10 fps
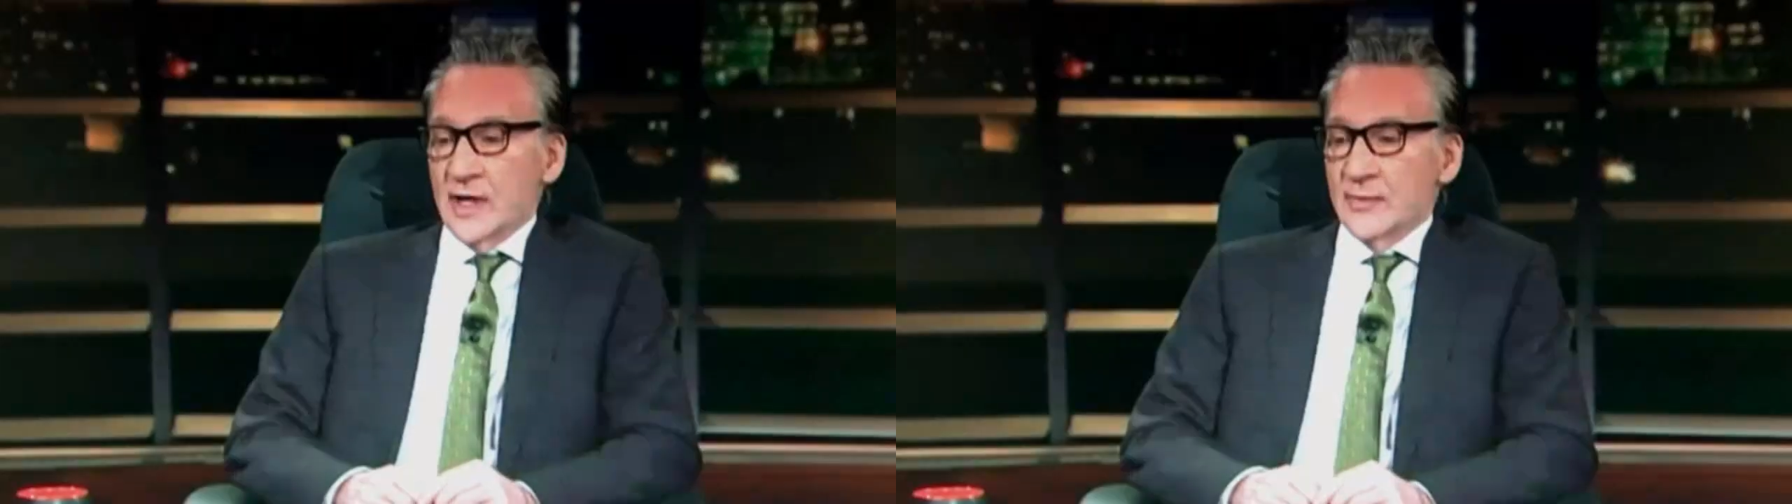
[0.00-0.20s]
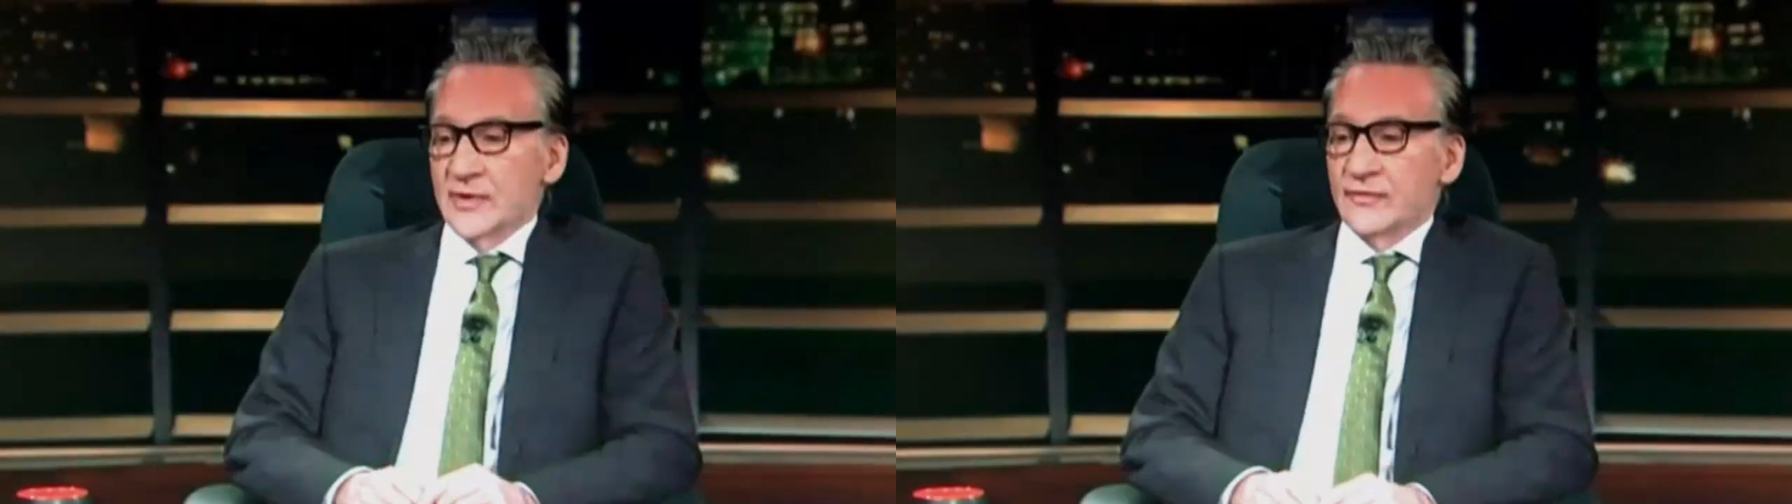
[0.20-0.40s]

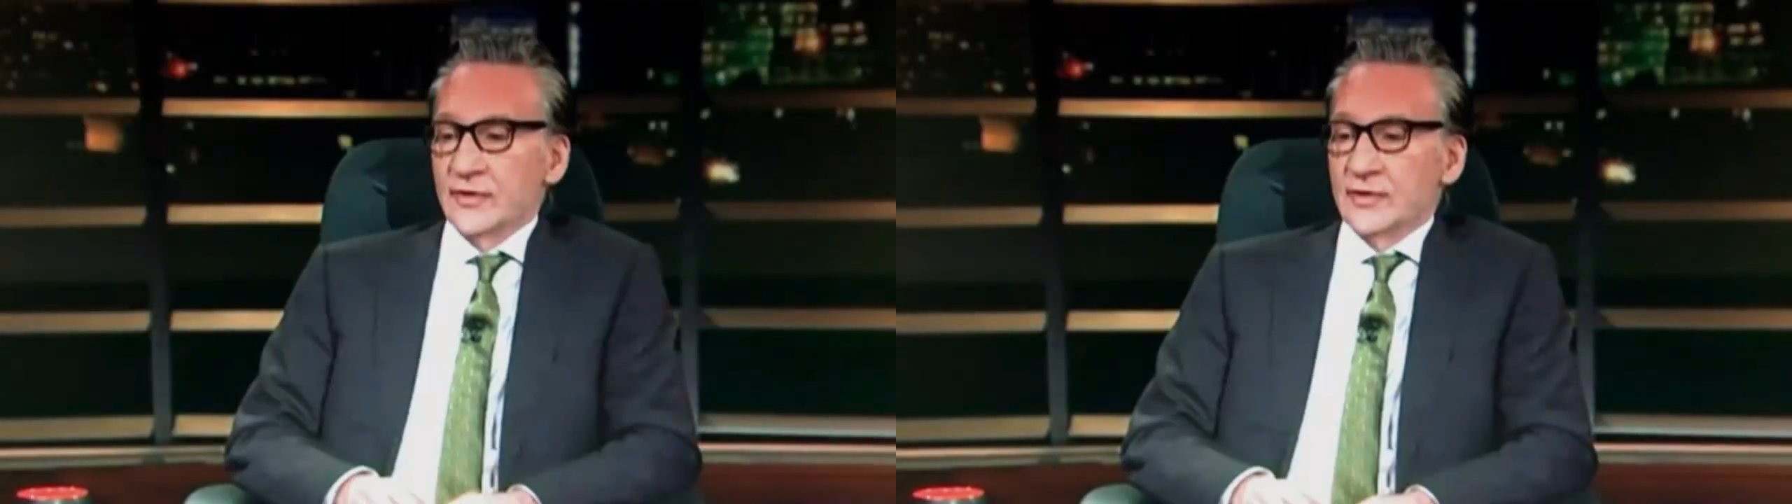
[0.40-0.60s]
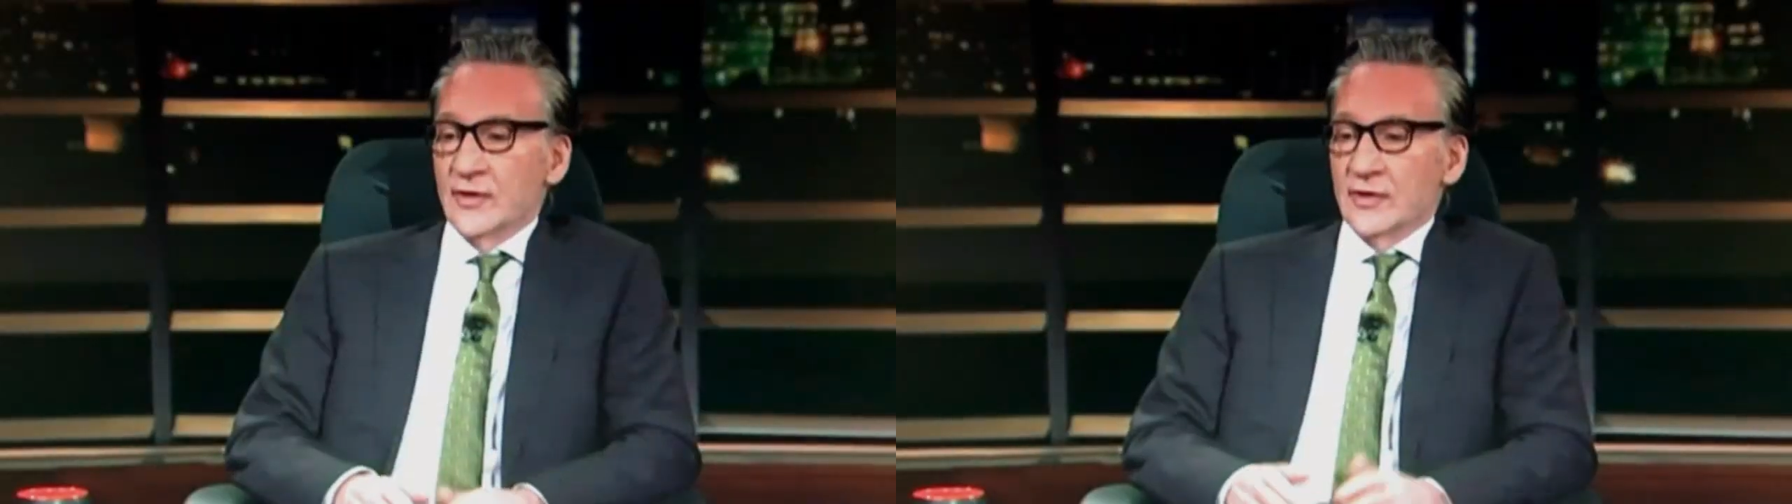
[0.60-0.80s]
problem
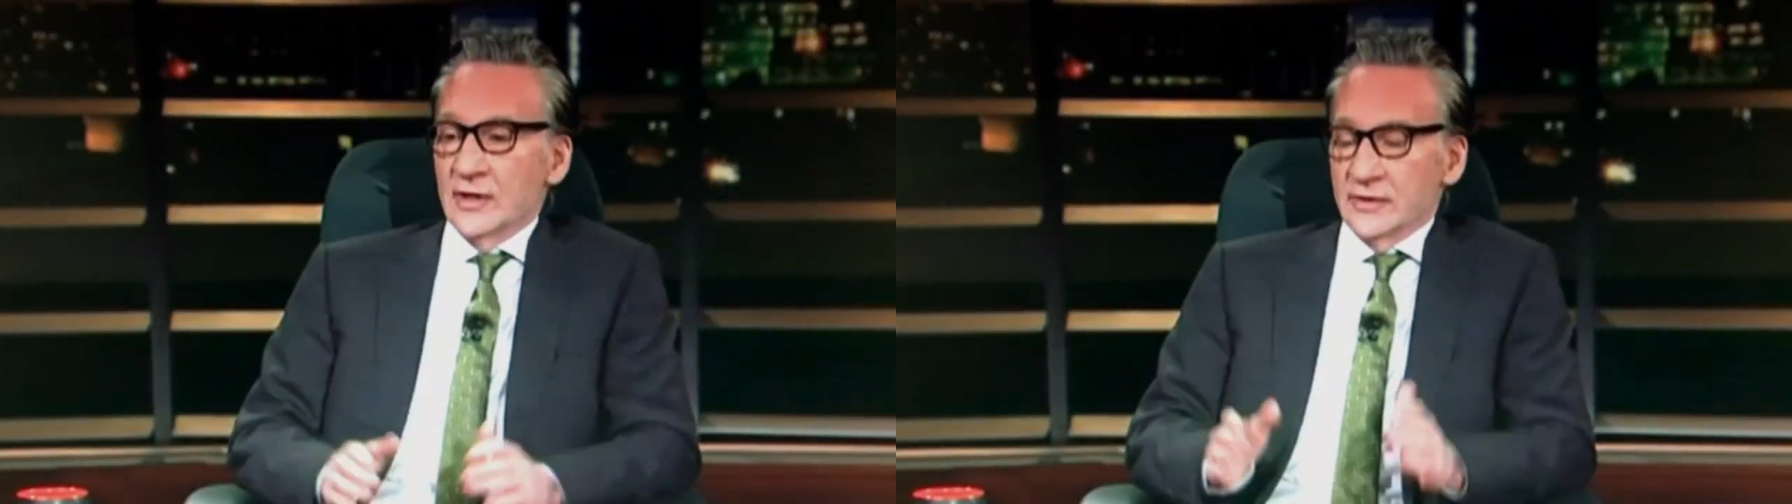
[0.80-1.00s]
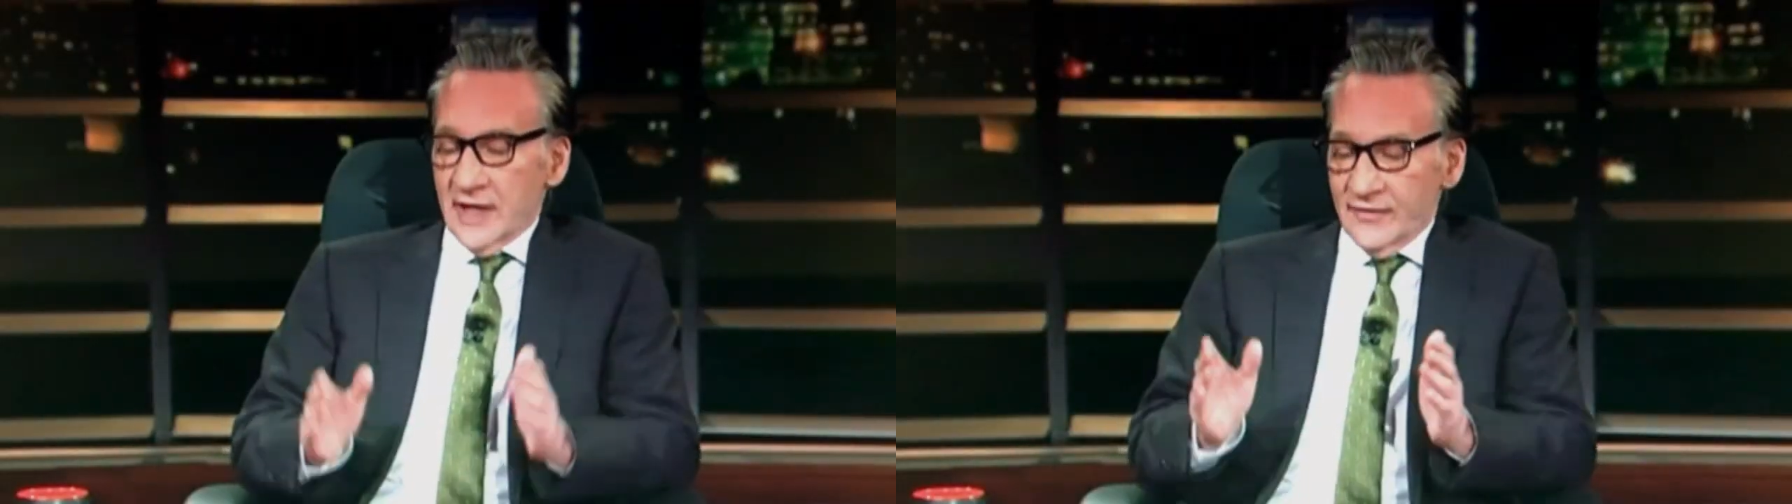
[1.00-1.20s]
if you don't
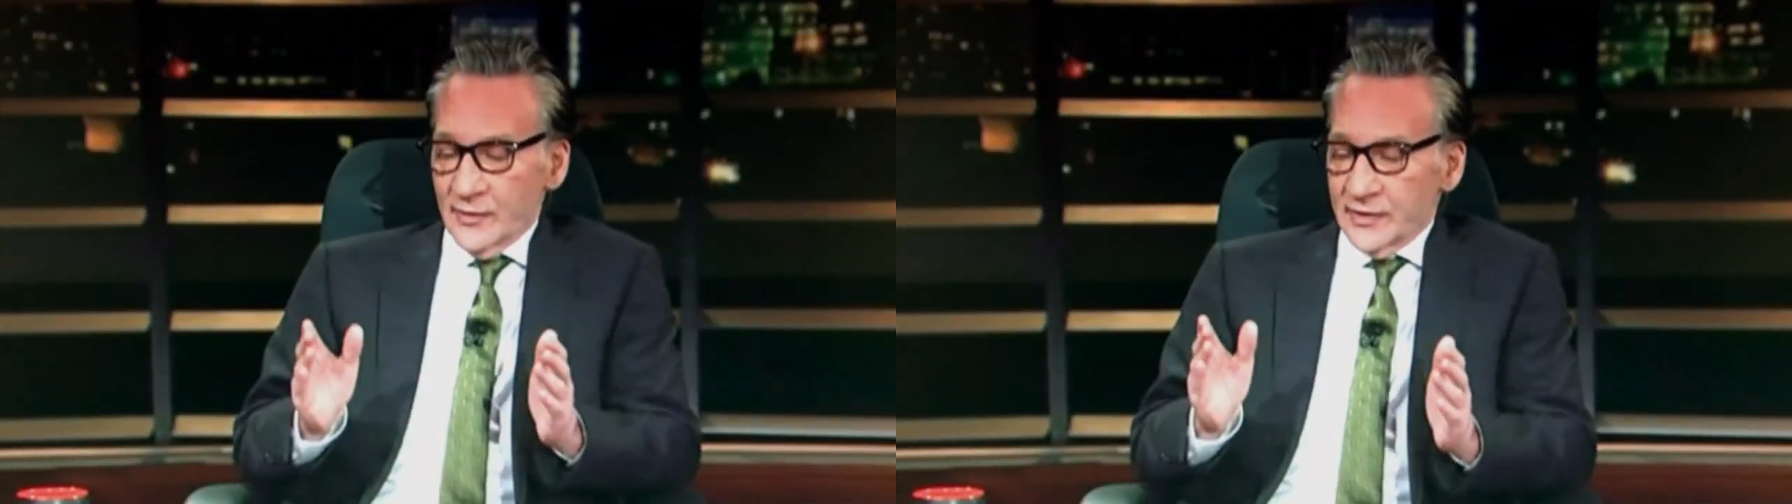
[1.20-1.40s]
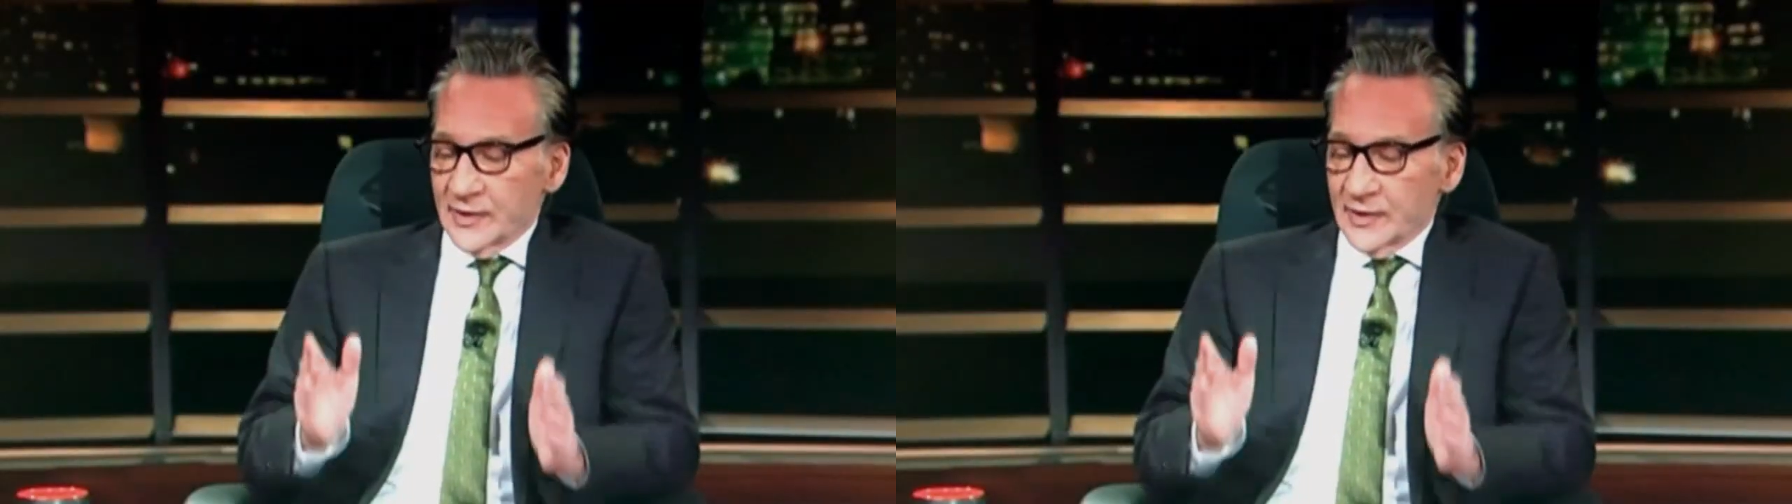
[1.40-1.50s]
level